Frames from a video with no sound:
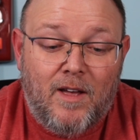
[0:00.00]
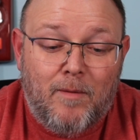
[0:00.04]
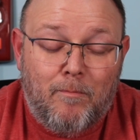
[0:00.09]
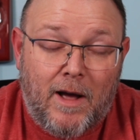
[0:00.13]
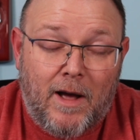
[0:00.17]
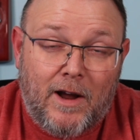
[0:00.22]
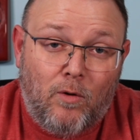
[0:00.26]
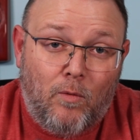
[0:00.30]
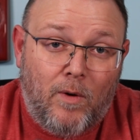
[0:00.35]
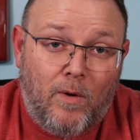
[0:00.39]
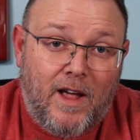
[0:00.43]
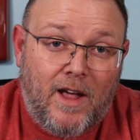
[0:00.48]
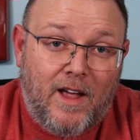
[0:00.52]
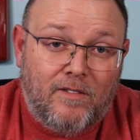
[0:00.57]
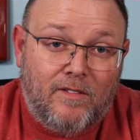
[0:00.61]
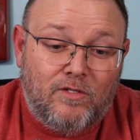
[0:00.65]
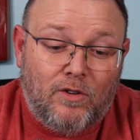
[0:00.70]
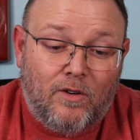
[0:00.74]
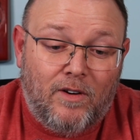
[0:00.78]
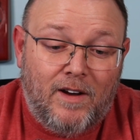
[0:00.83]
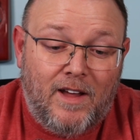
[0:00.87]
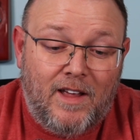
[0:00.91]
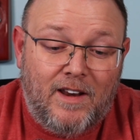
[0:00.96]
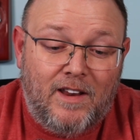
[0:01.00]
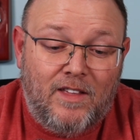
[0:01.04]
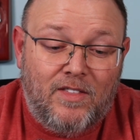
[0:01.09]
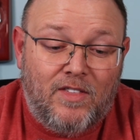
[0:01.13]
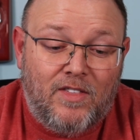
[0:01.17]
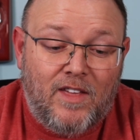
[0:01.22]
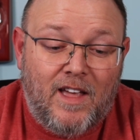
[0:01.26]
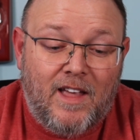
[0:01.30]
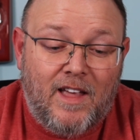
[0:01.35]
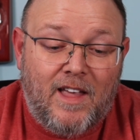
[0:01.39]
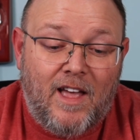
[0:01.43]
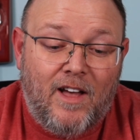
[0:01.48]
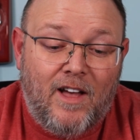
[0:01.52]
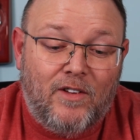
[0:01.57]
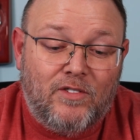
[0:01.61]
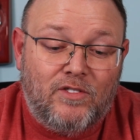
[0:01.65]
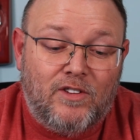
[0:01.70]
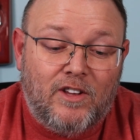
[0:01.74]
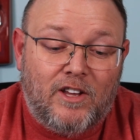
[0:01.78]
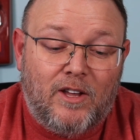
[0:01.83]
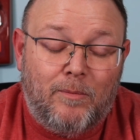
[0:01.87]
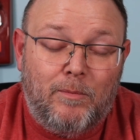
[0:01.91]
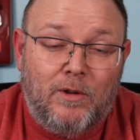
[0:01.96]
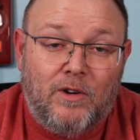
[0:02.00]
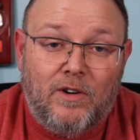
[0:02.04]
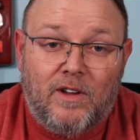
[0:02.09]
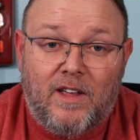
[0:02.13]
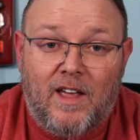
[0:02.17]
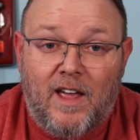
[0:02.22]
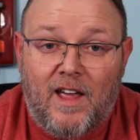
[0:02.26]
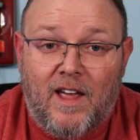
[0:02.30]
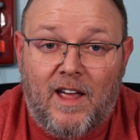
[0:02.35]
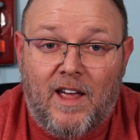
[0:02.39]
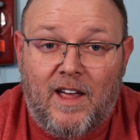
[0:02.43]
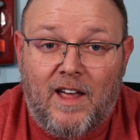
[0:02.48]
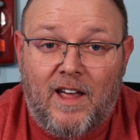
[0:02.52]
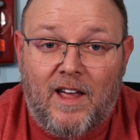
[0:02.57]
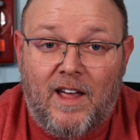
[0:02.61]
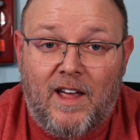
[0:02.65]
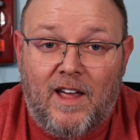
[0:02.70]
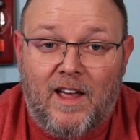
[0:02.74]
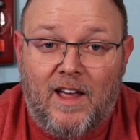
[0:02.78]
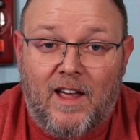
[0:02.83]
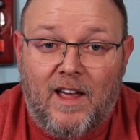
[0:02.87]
microwaves, or anything else that communicates